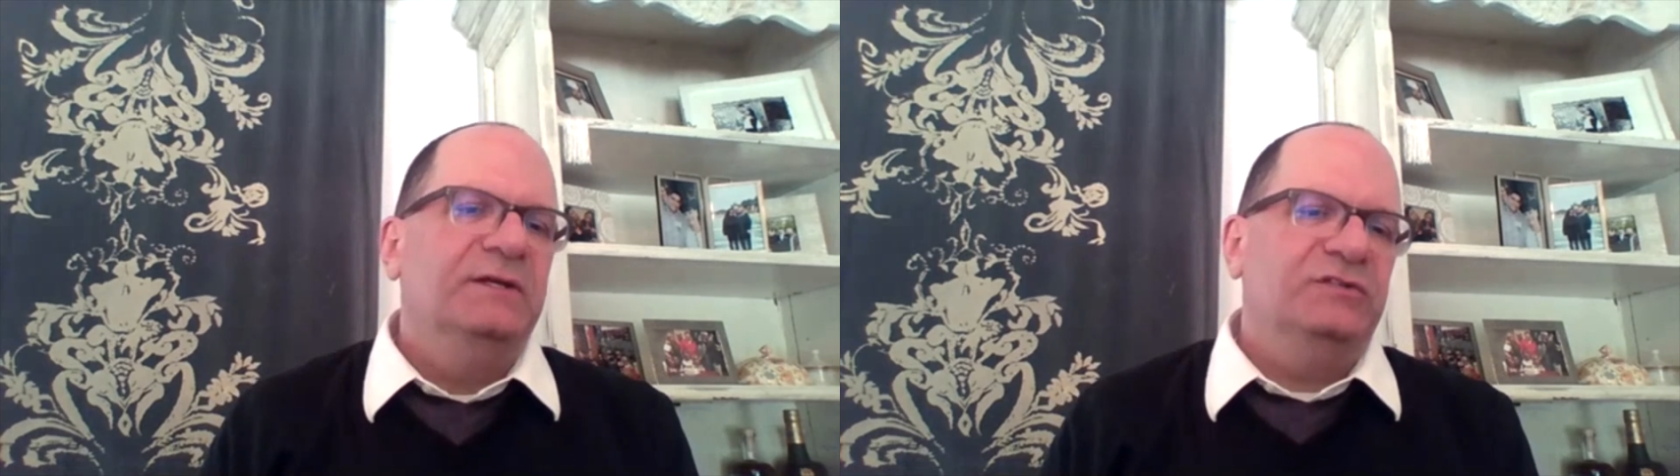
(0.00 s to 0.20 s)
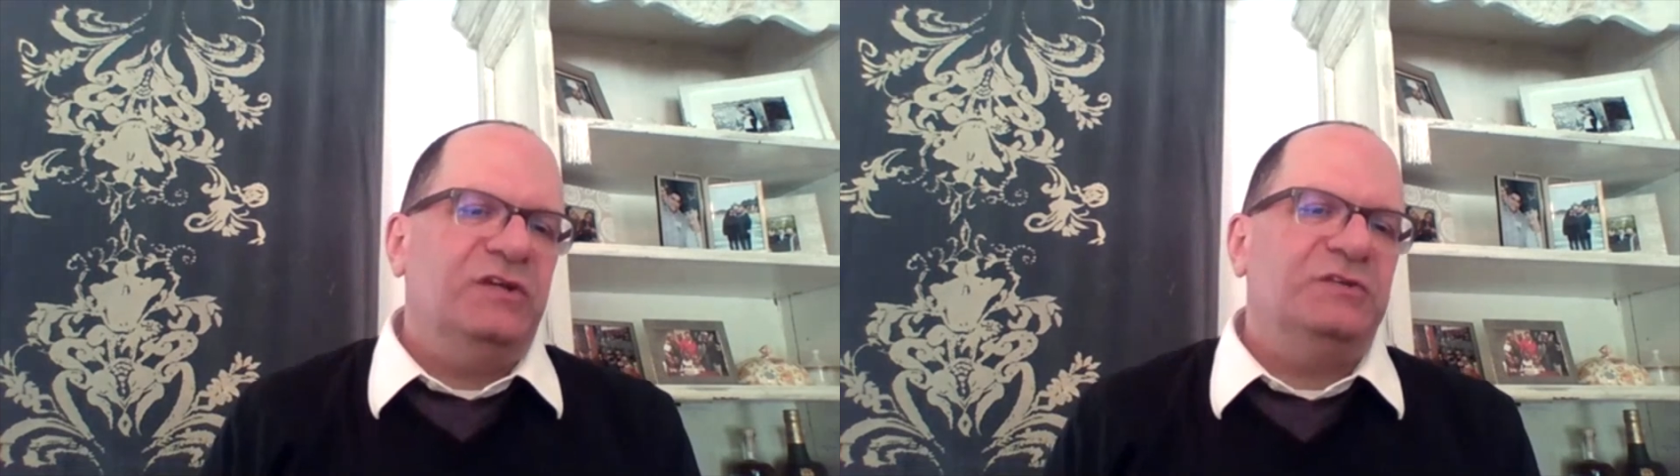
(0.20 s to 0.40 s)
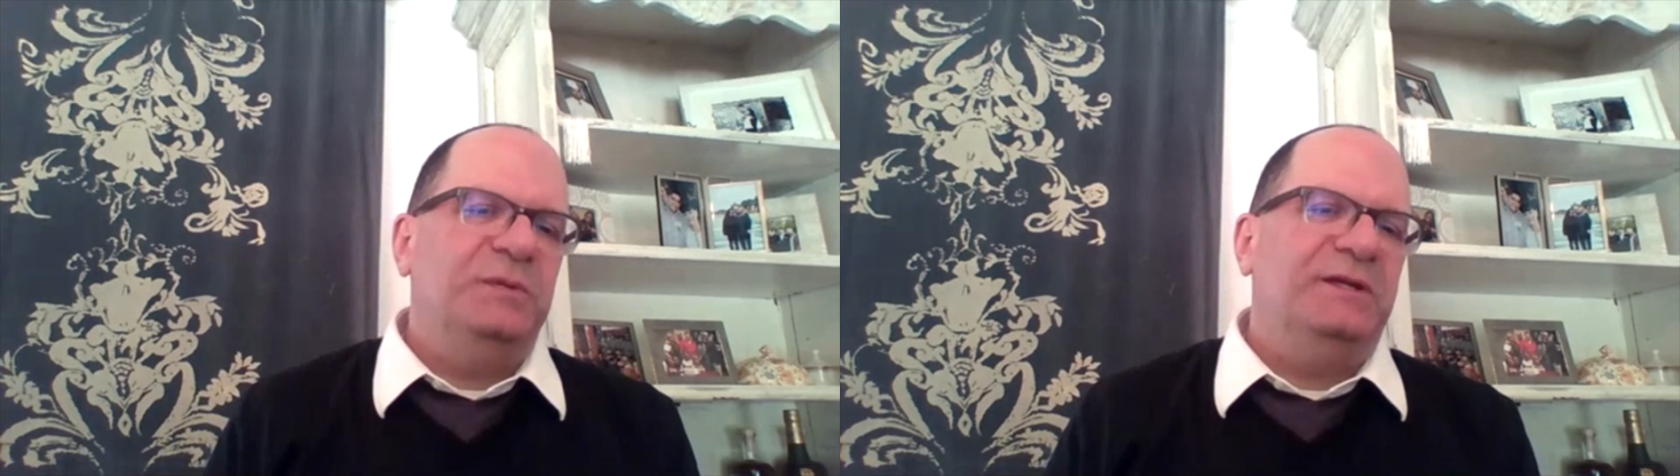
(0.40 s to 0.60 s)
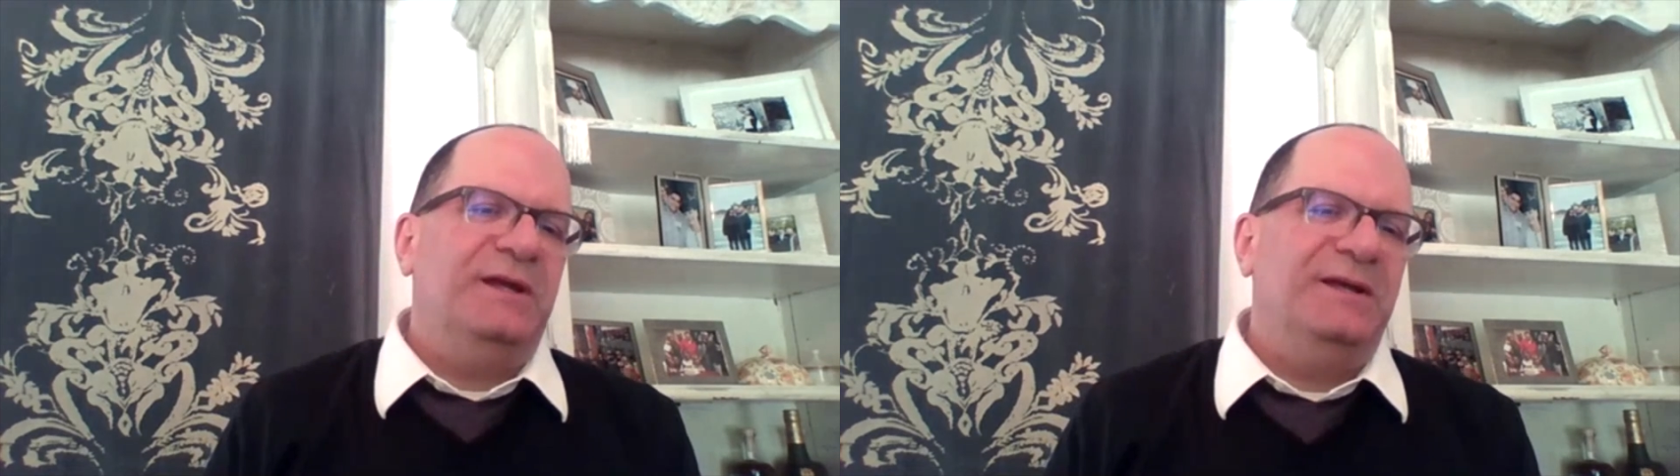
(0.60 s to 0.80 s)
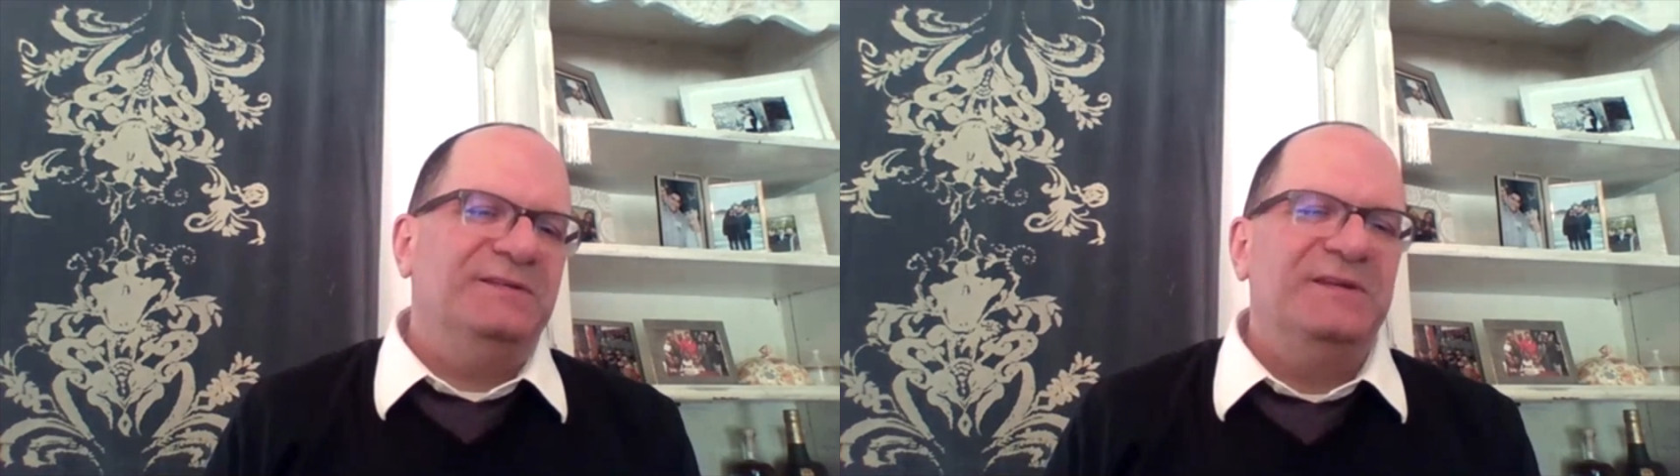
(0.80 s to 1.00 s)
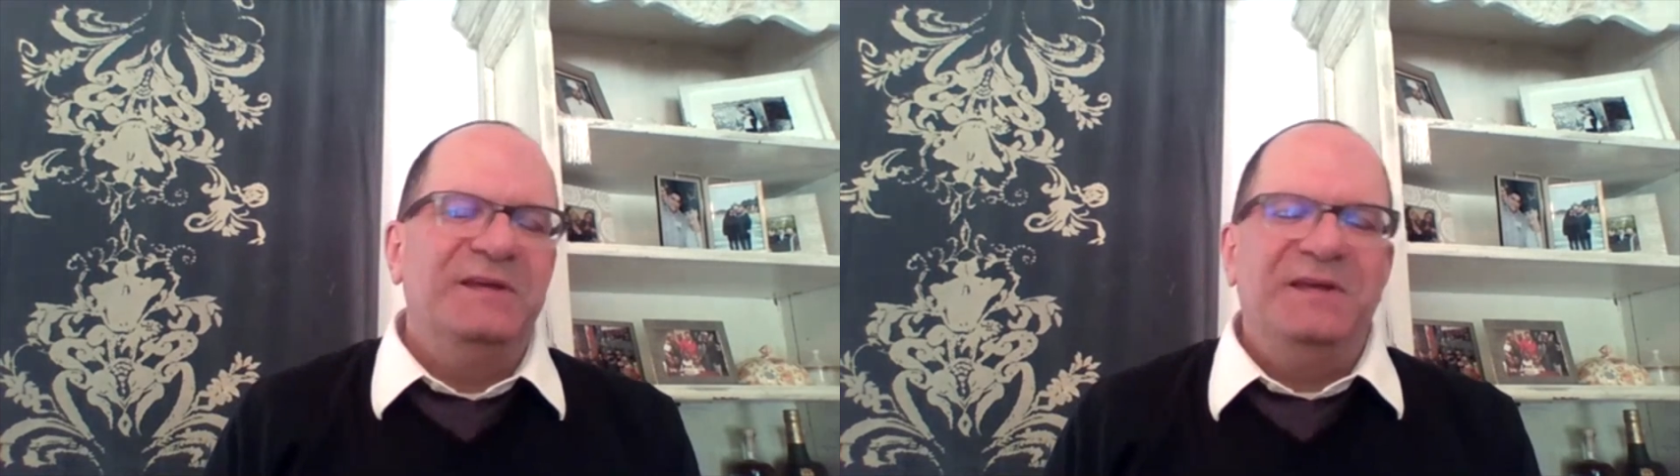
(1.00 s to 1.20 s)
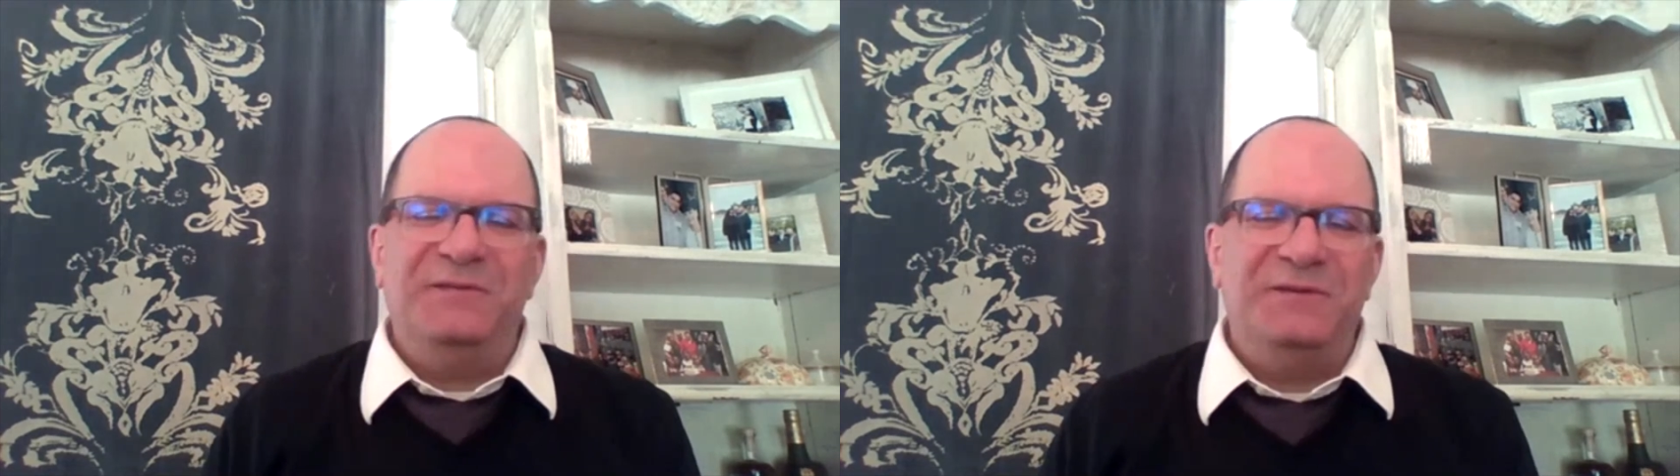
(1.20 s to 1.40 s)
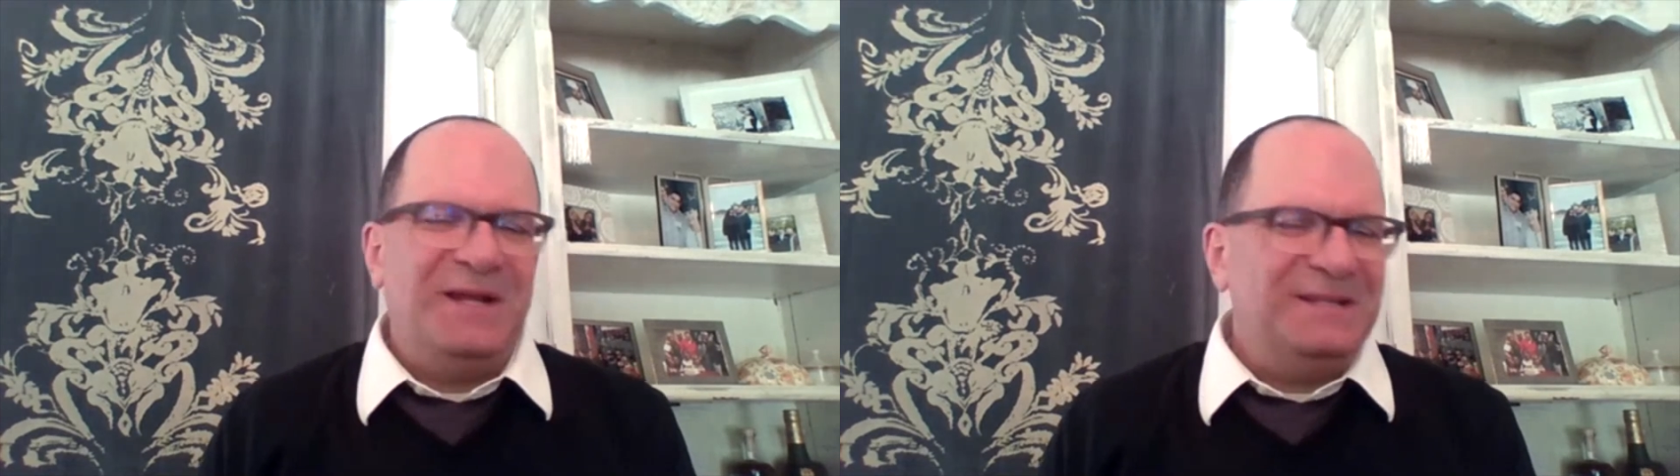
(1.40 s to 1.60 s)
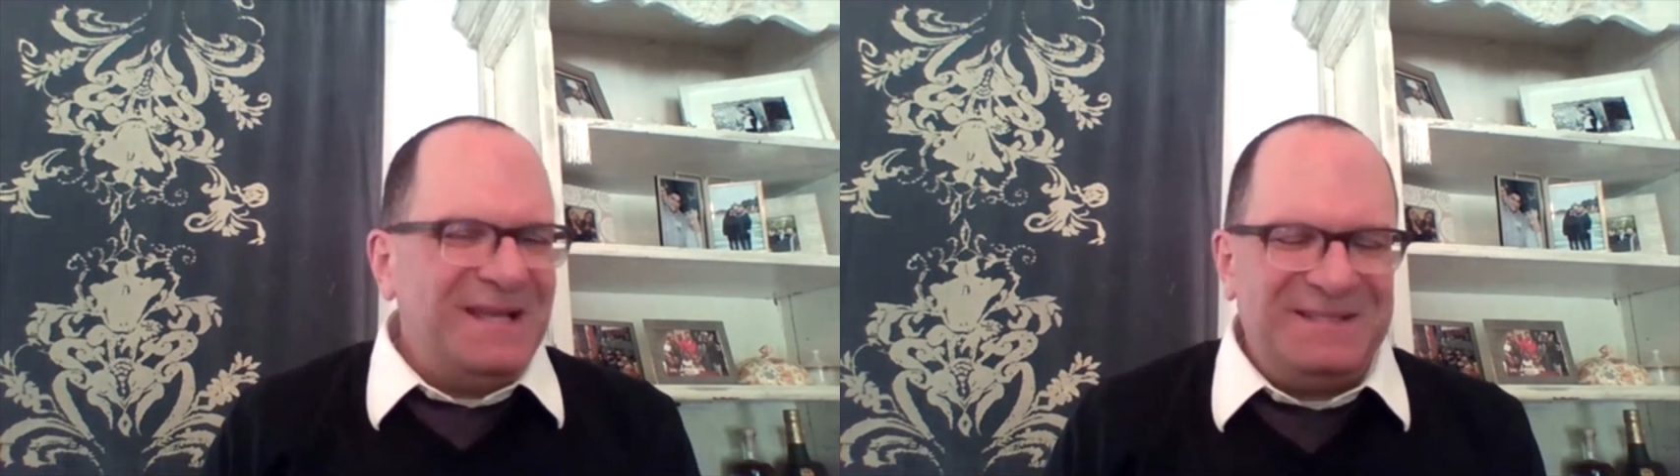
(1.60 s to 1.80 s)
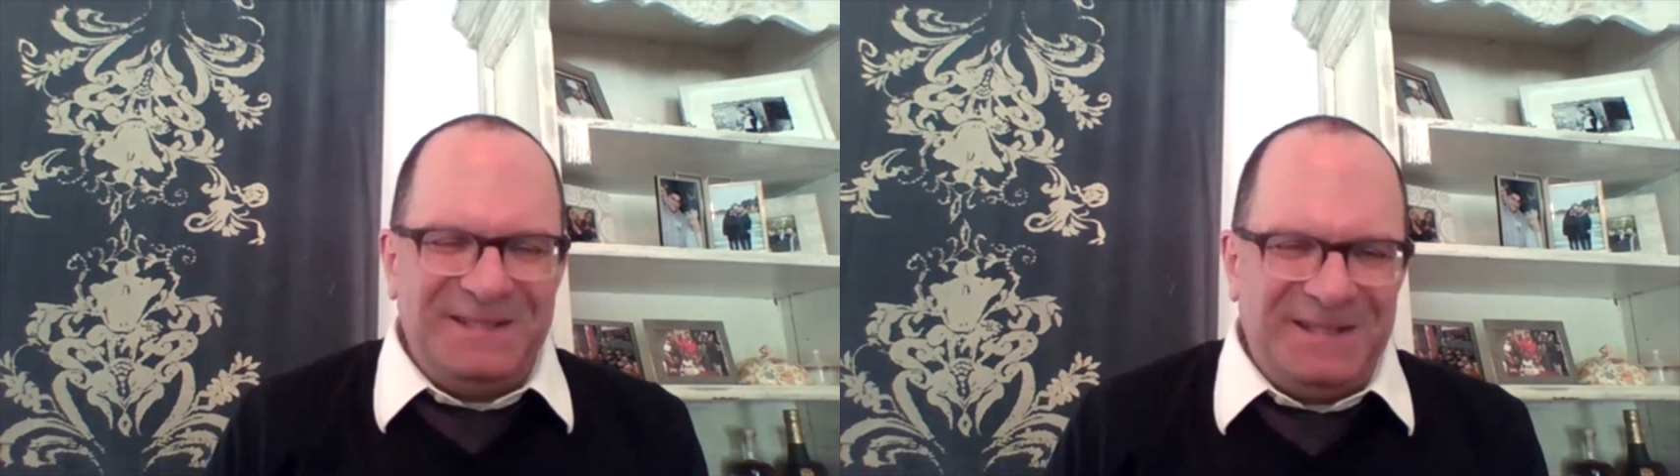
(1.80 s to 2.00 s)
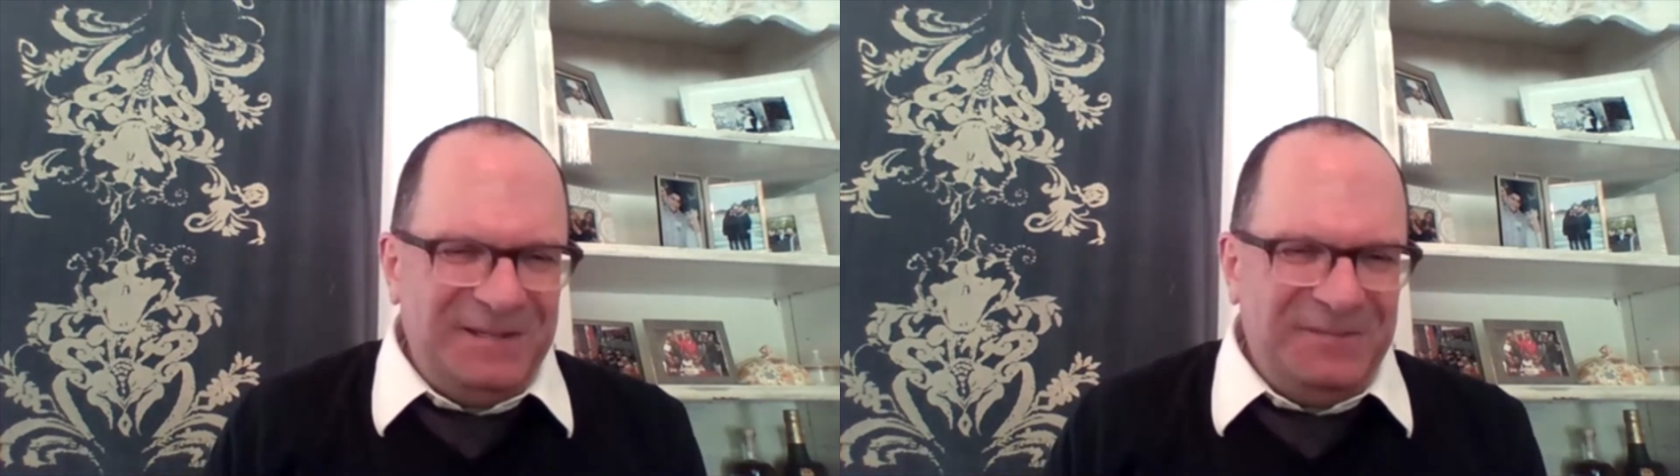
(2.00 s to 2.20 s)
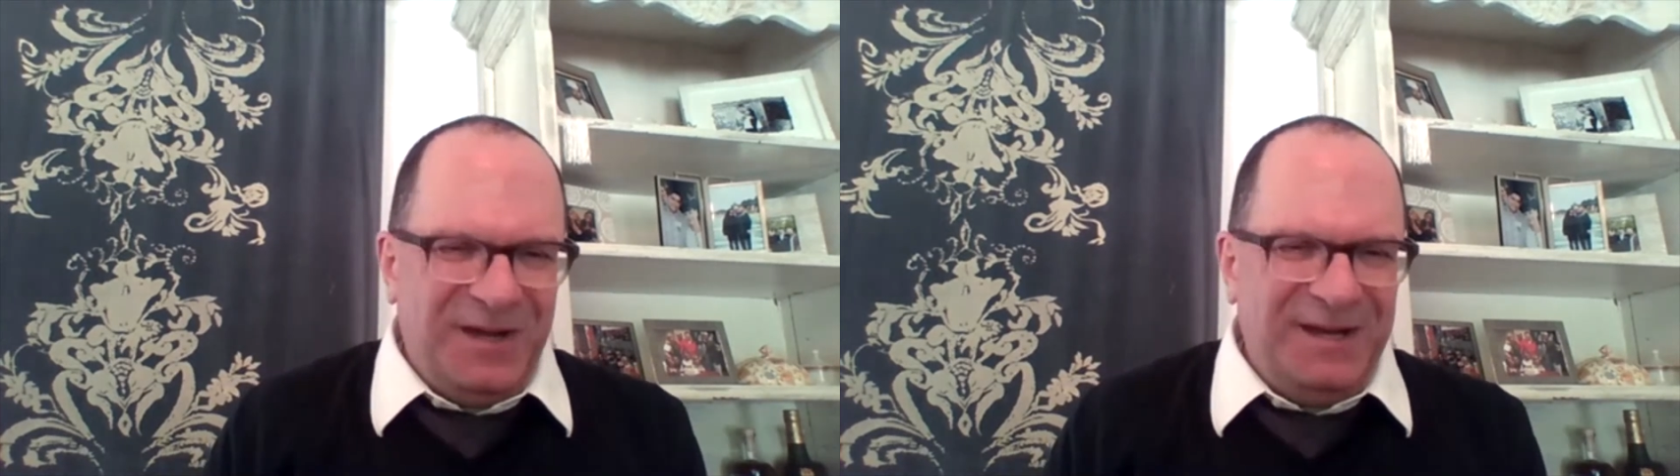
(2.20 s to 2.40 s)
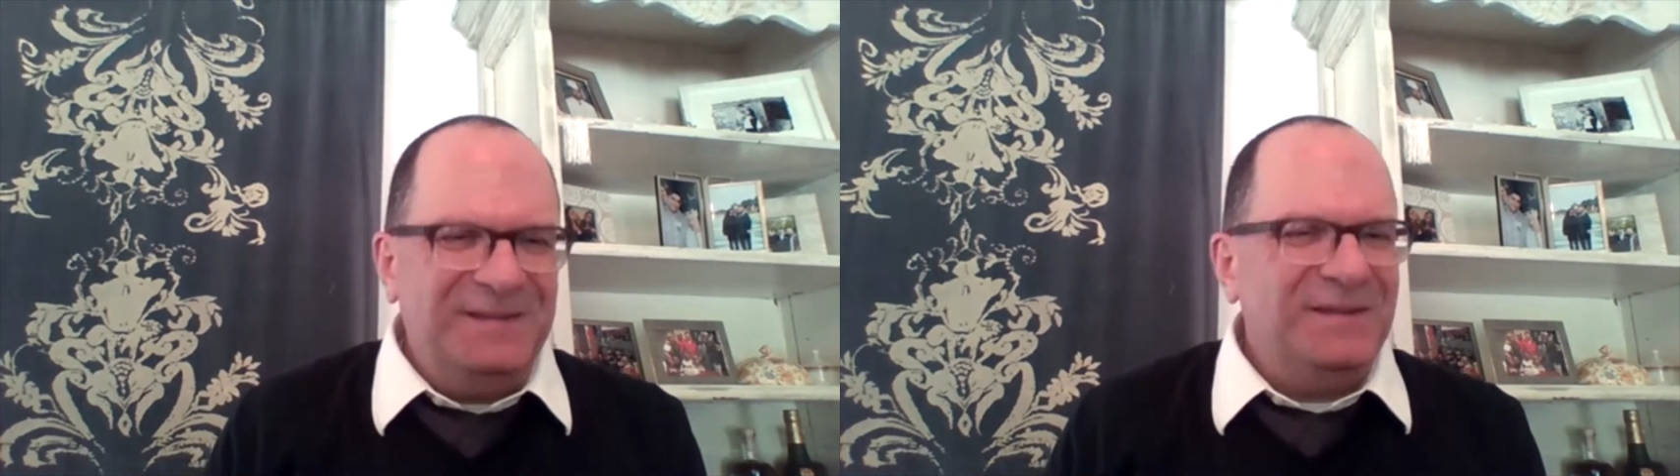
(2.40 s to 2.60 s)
just because if you're not testing anybody,